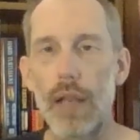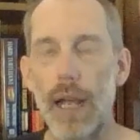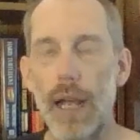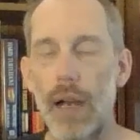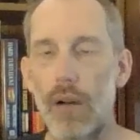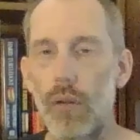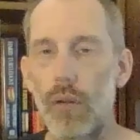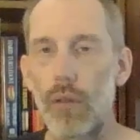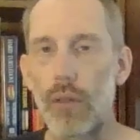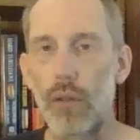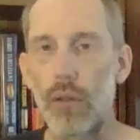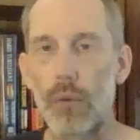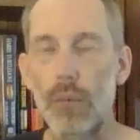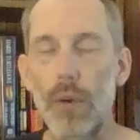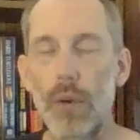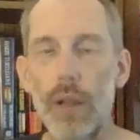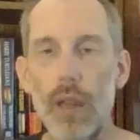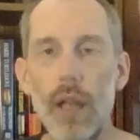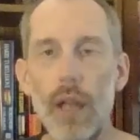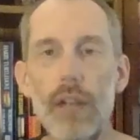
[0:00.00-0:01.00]
Now, the
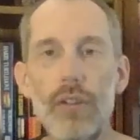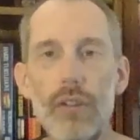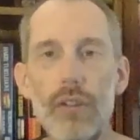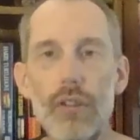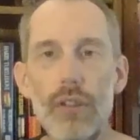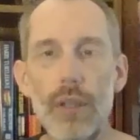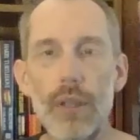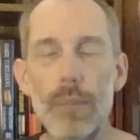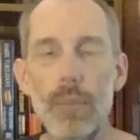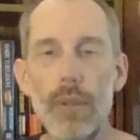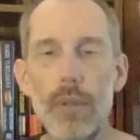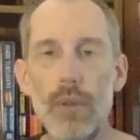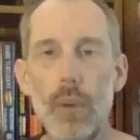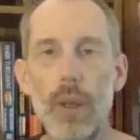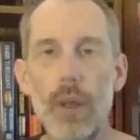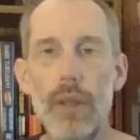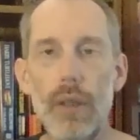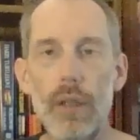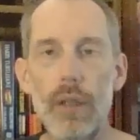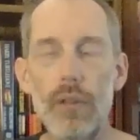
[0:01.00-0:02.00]
relationship
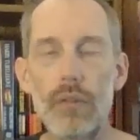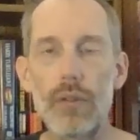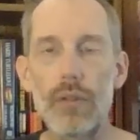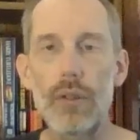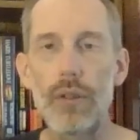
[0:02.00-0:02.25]
between these